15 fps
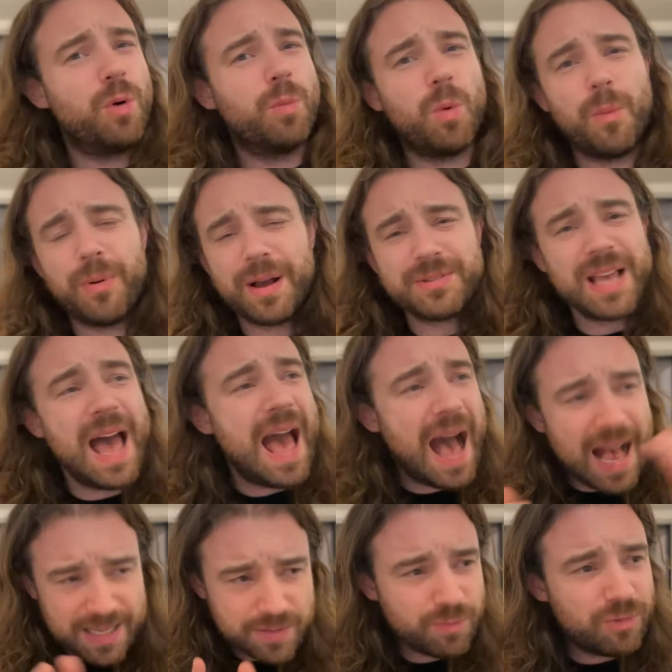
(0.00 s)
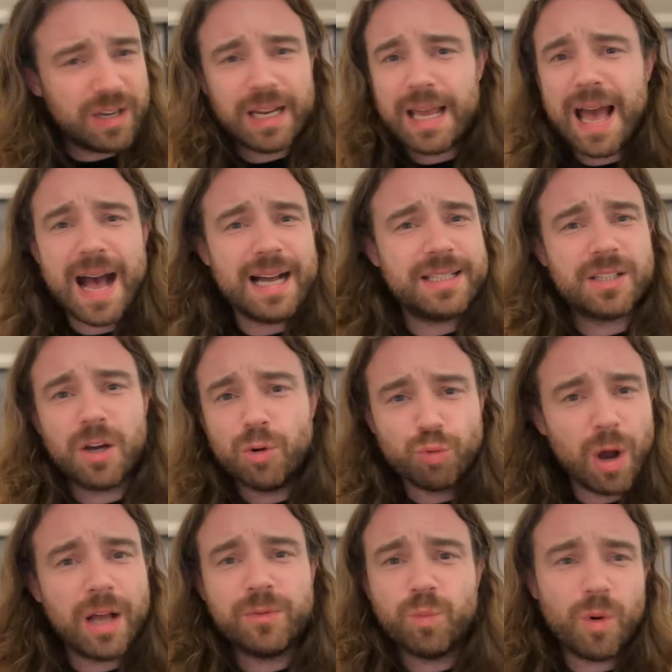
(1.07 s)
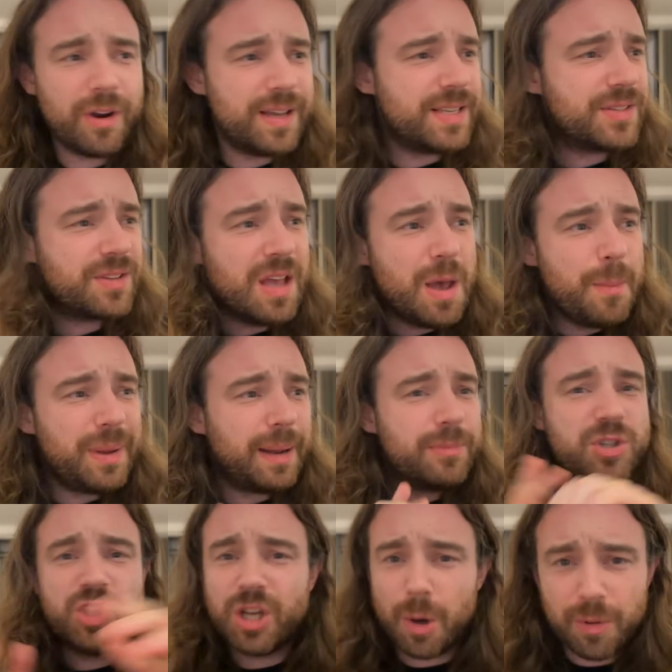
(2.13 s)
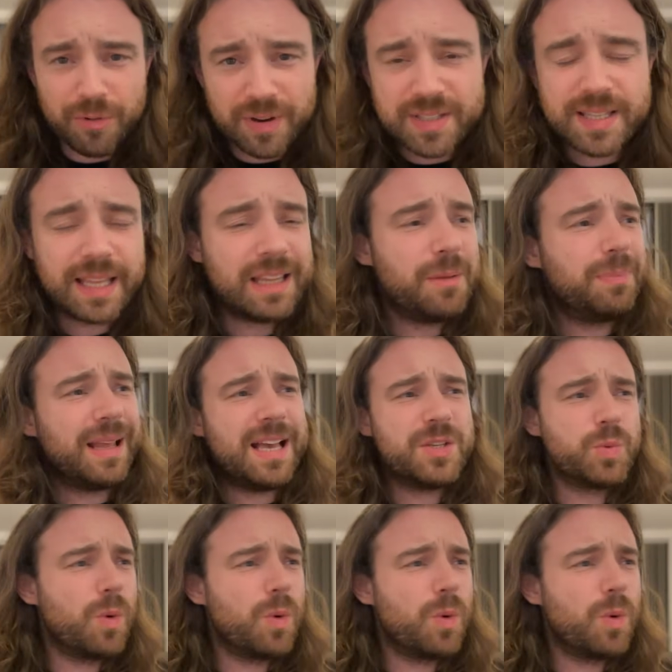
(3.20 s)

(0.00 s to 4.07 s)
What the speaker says: Ward-Prowse hasn't really had a run where he's been able to gel with the rest of the England players.